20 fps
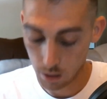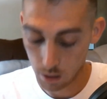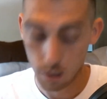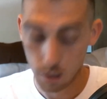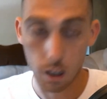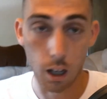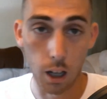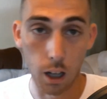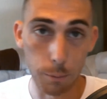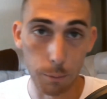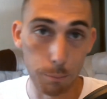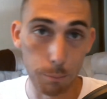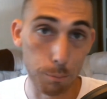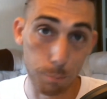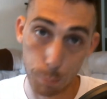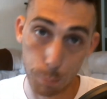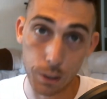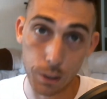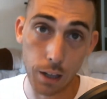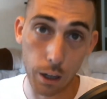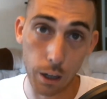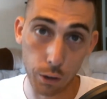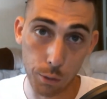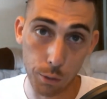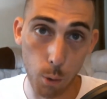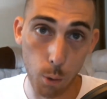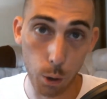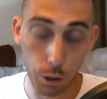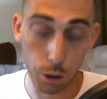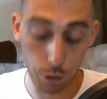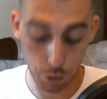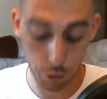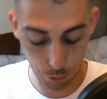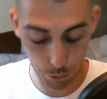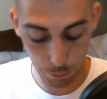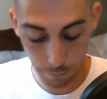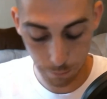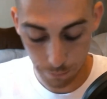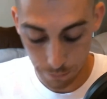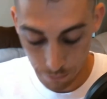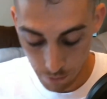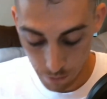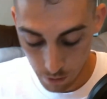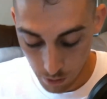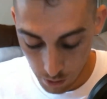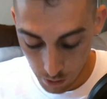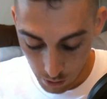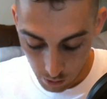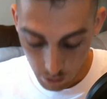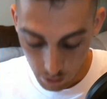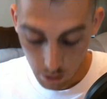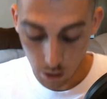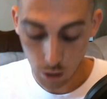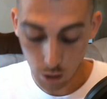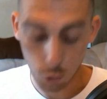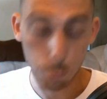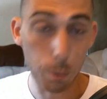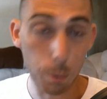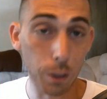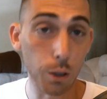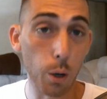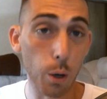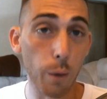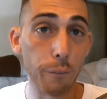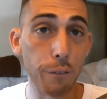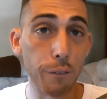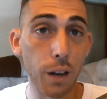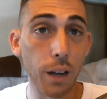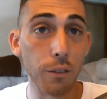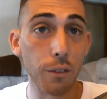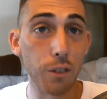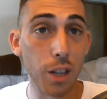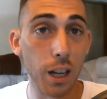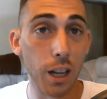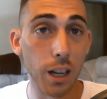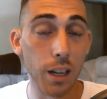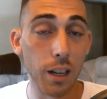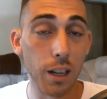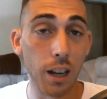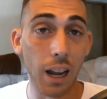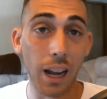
But down to 0.2. Spring loaded 510,